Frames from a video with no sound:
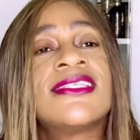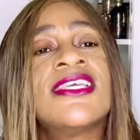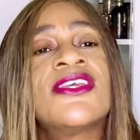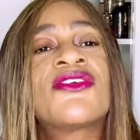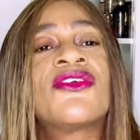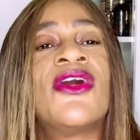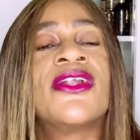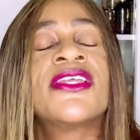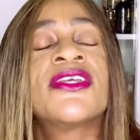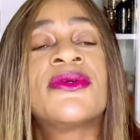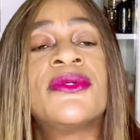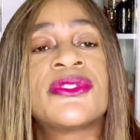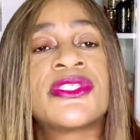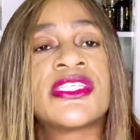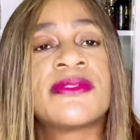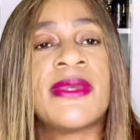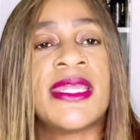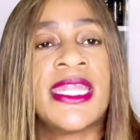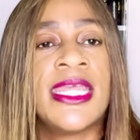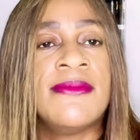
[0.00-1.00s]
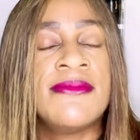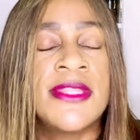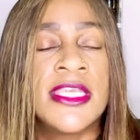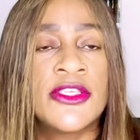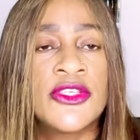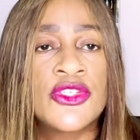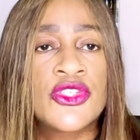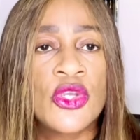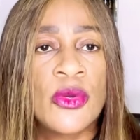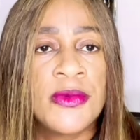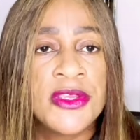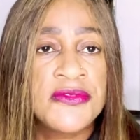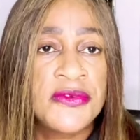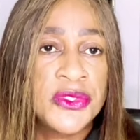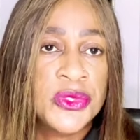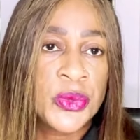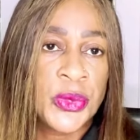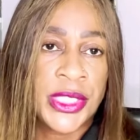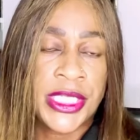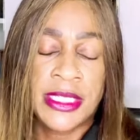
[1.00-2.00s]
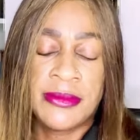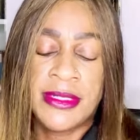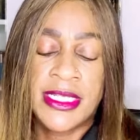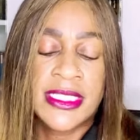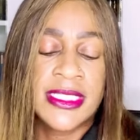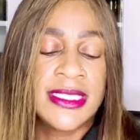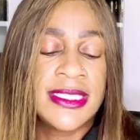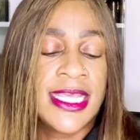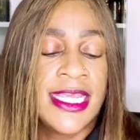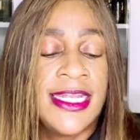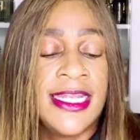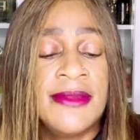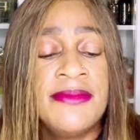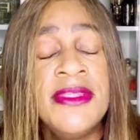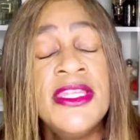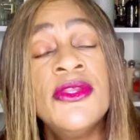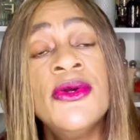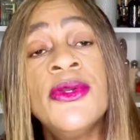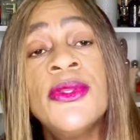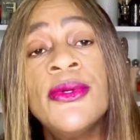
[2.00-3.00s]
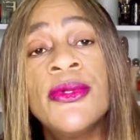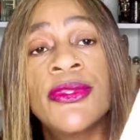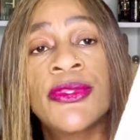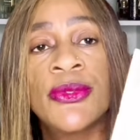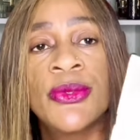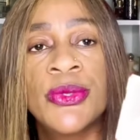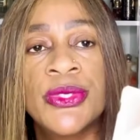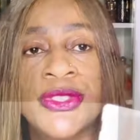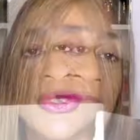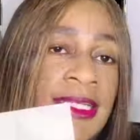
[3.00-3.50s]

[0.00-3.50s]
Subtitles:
C Chronicles is my name. Thank you so much for joining me today. Let me know your thoughts.